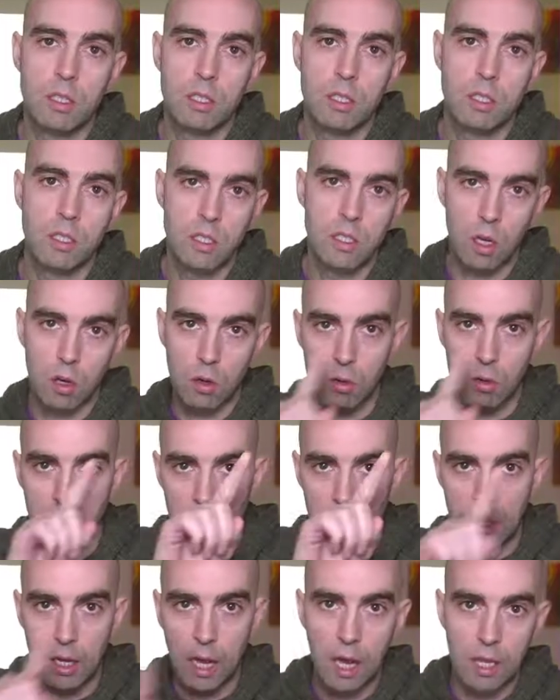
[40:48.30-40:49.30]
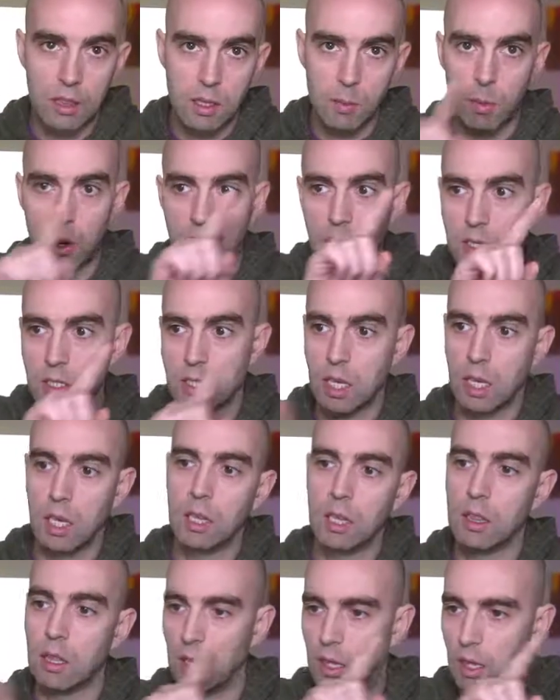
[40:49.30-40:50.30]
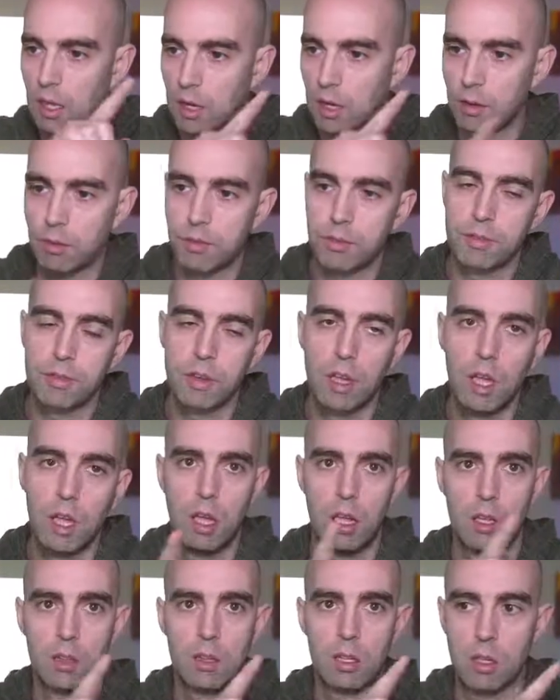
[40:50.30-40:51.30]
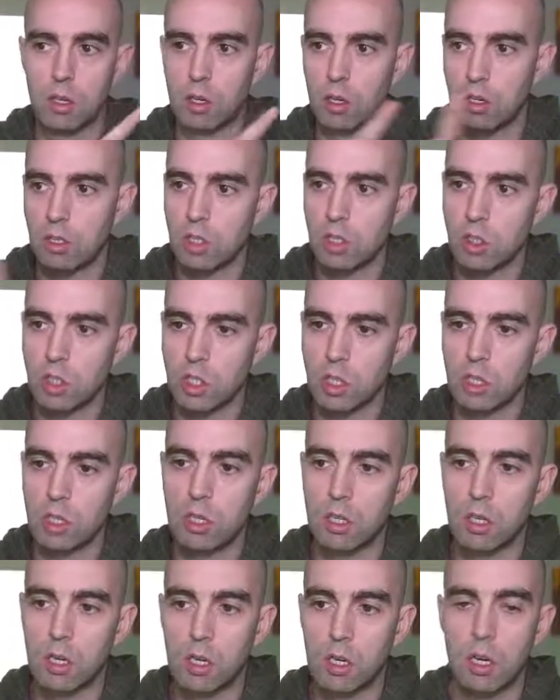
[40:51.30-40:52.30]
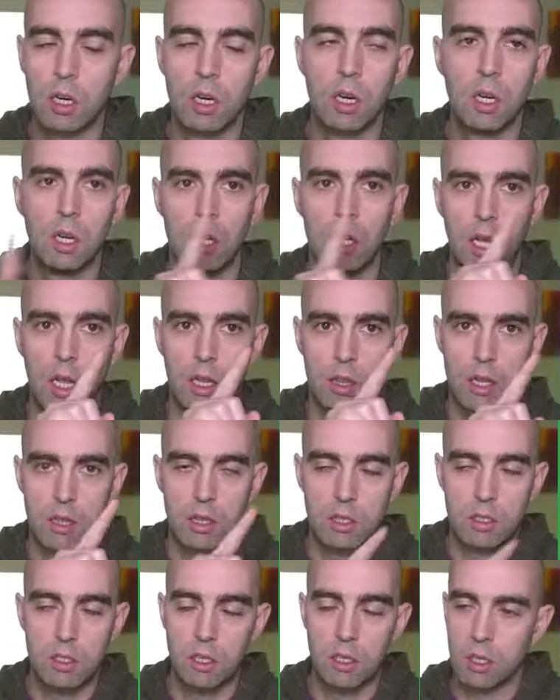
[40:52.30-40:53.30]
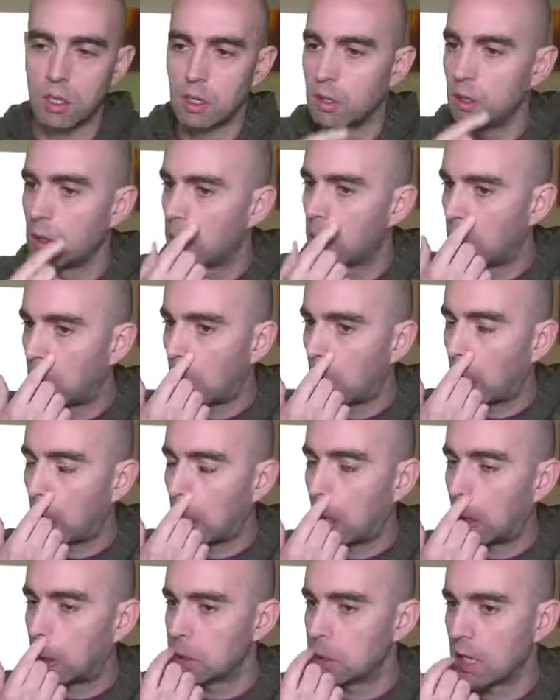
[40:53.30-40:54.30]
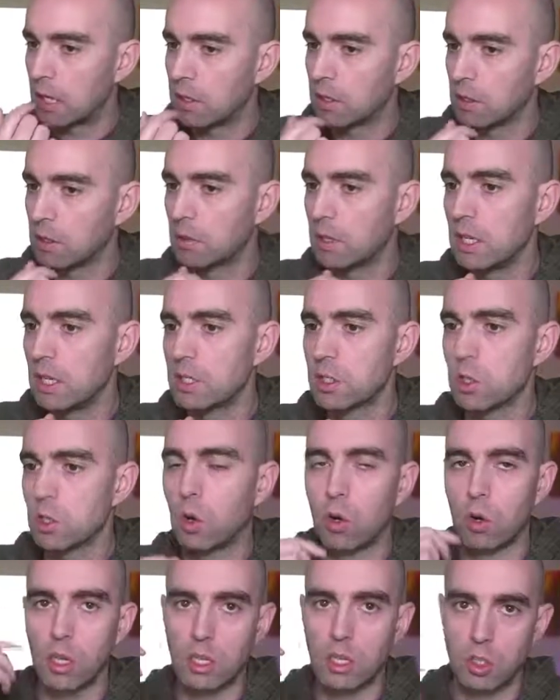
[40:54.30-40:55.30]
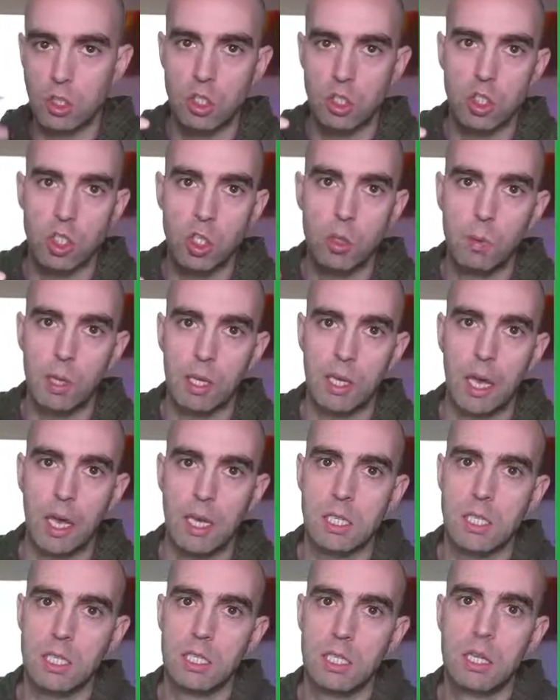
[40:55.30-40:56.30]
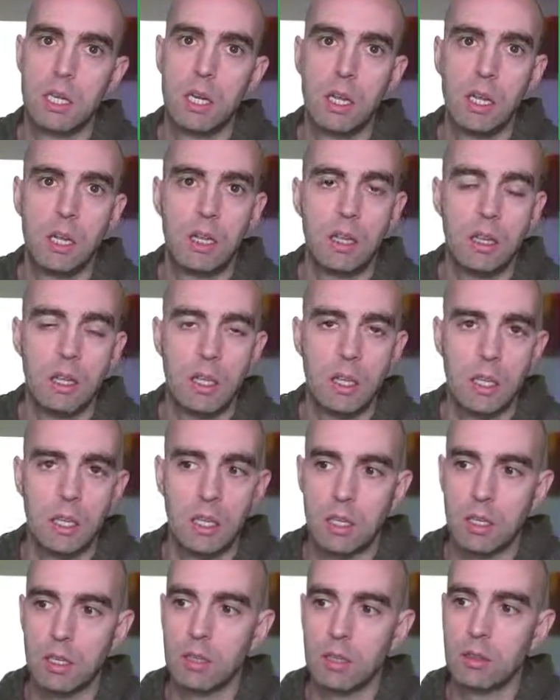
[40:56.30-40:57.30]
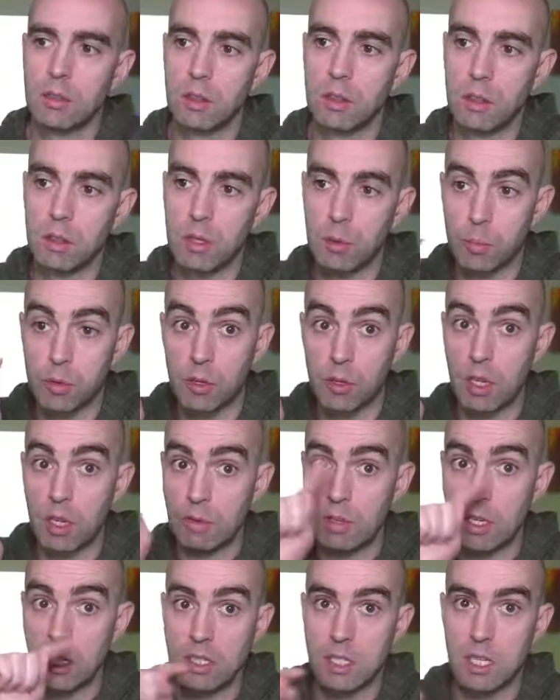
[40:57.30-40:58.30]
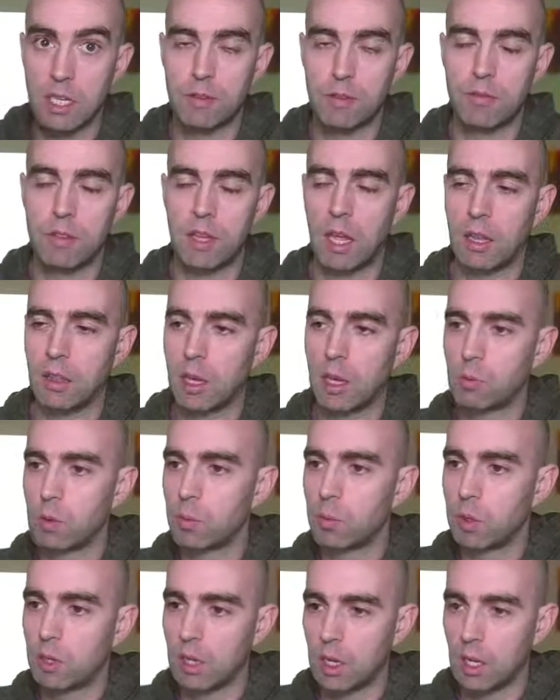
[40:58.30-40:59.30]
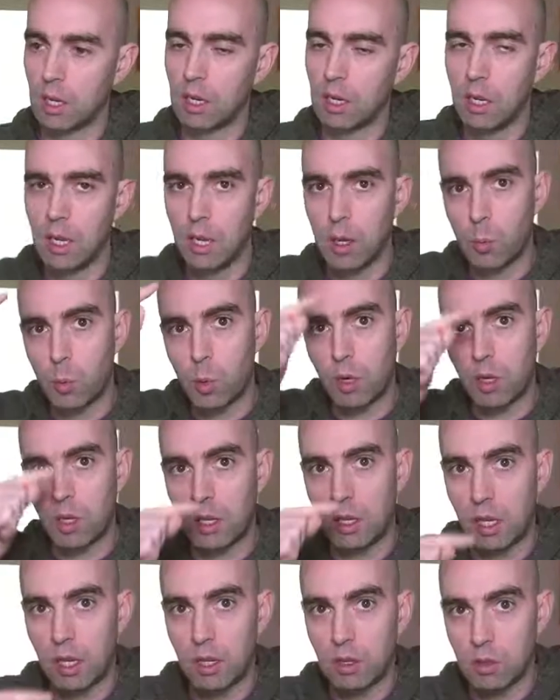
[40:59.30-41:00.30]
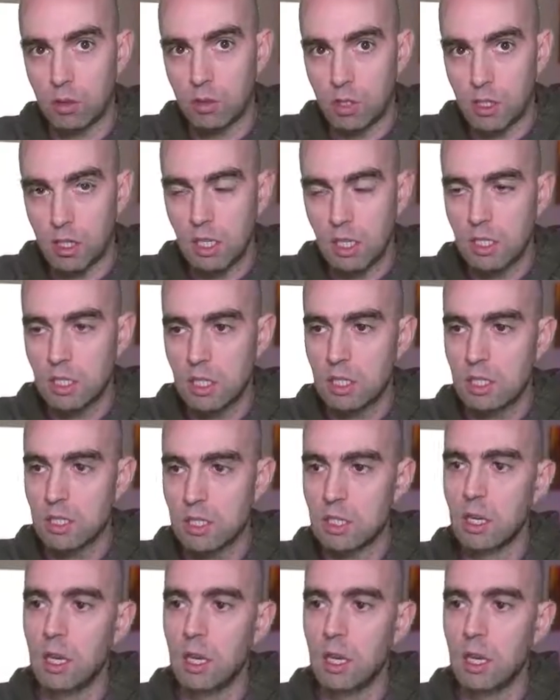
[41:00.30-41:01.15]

So you can add the blocks in, the if, the color touching color, and then the turn 10 degrees, or you can just duplicate the previous if then that we put it in underneath it.